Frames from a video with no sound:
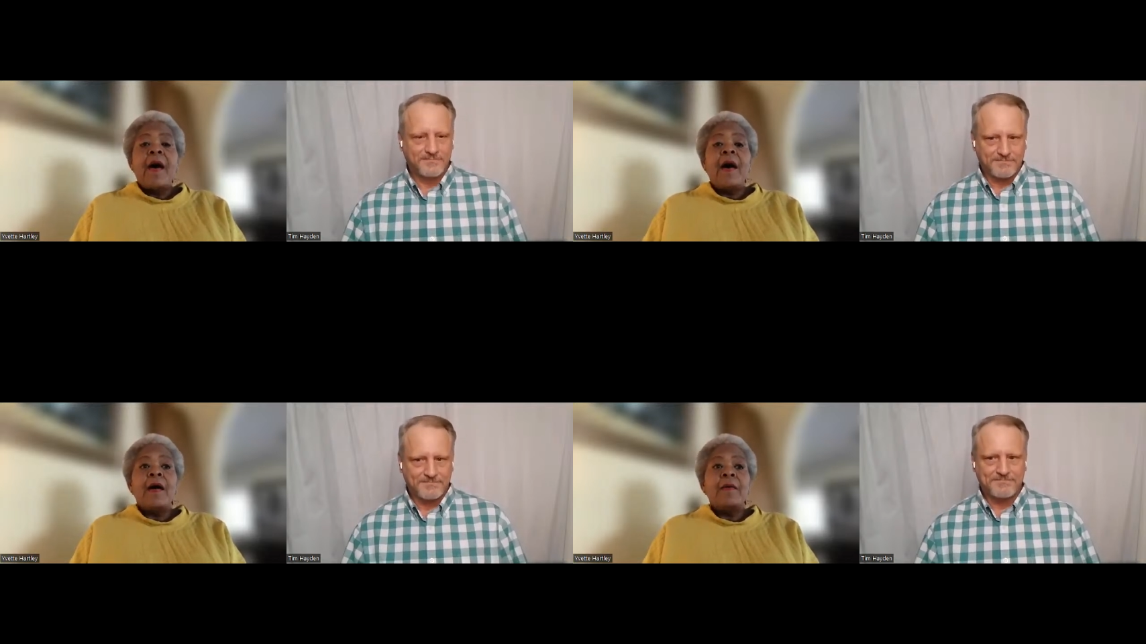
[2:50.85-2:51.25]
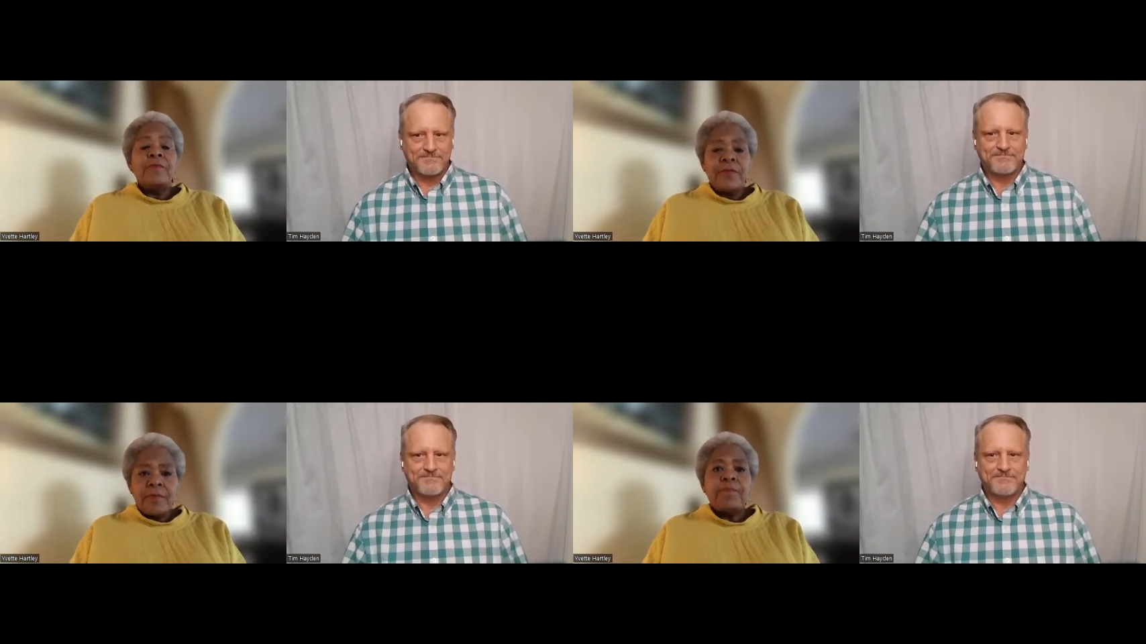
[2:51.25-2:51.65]

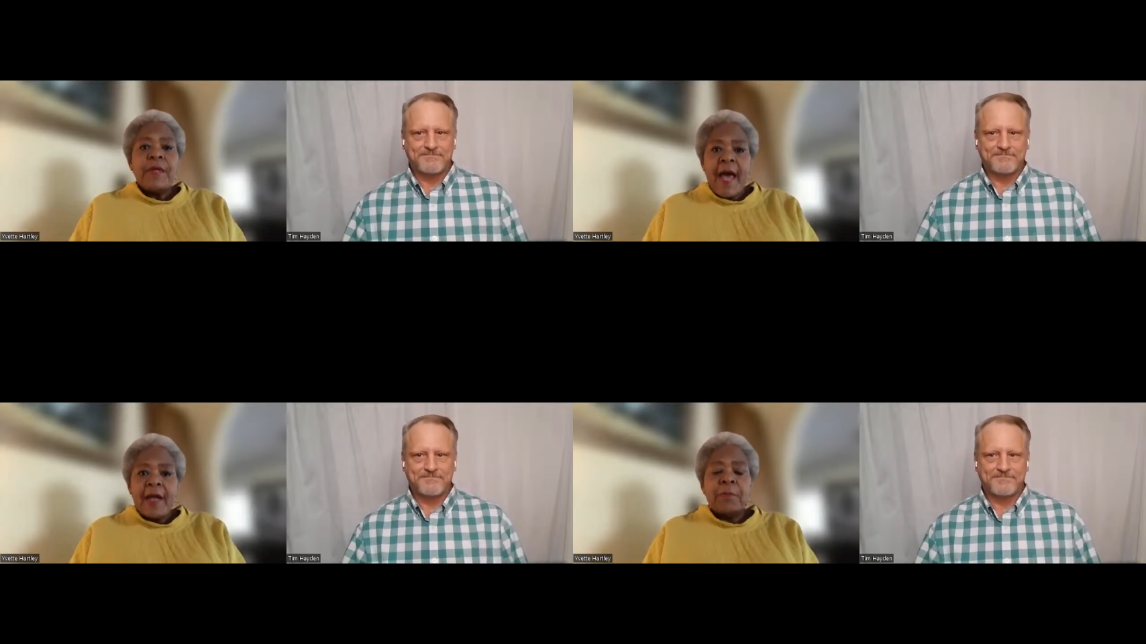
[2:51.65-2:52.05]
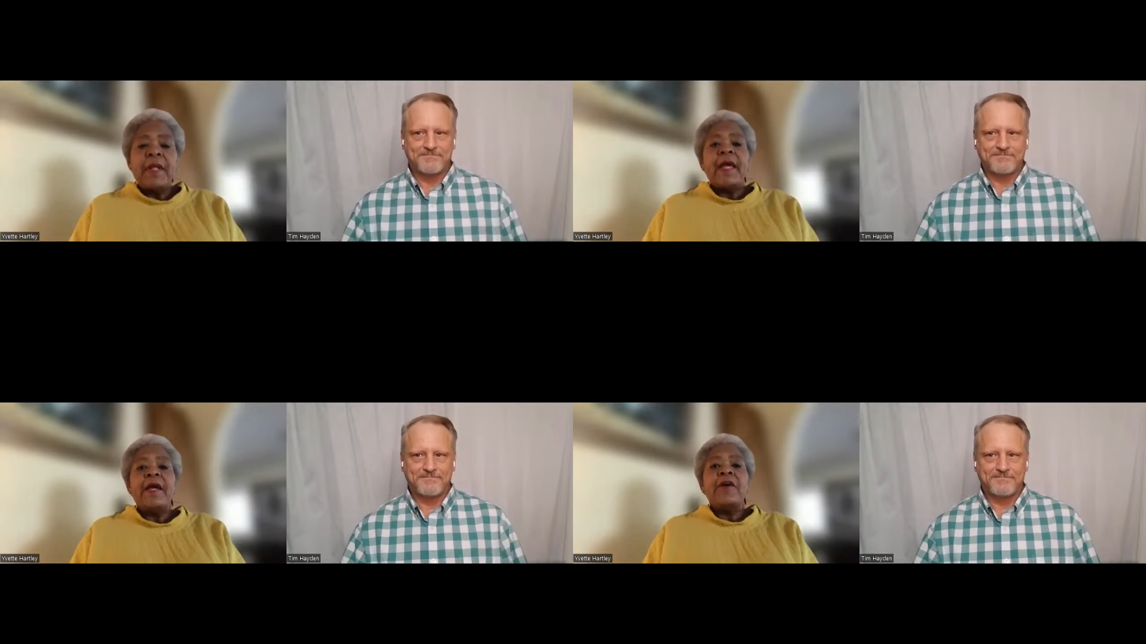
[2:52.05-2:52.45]
Speaker 1: Um, piano
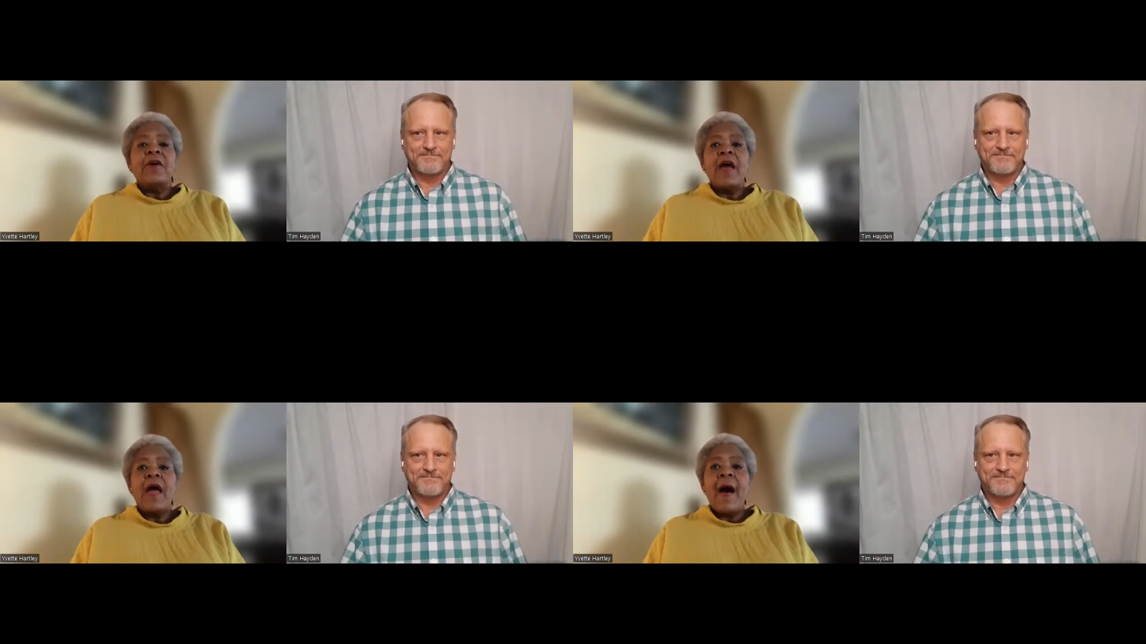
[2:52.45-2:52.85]
player,